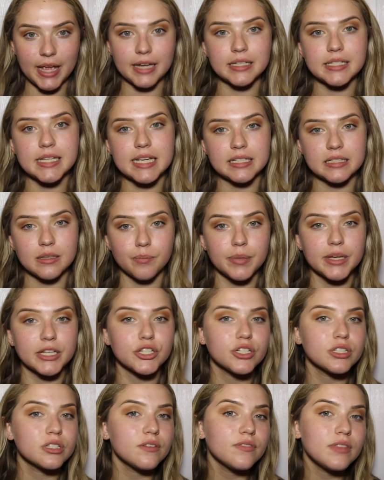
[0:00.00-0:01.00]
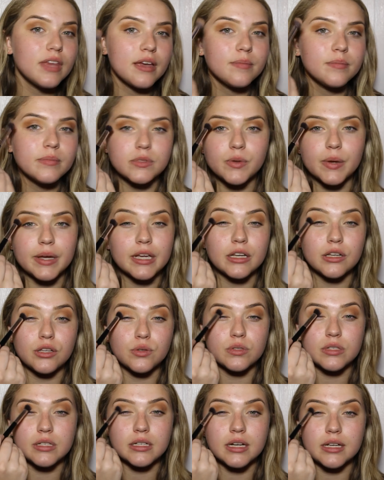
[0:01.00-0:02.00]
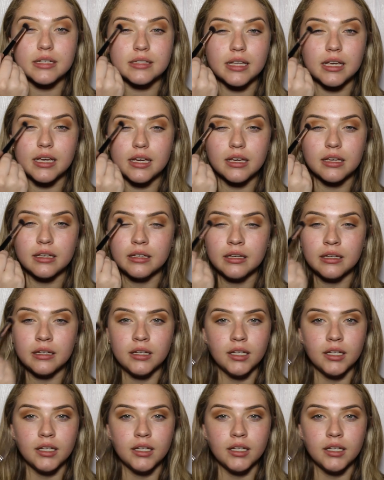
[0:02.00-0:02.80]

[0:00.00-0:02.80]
and take some pictures of them so I can use it as like,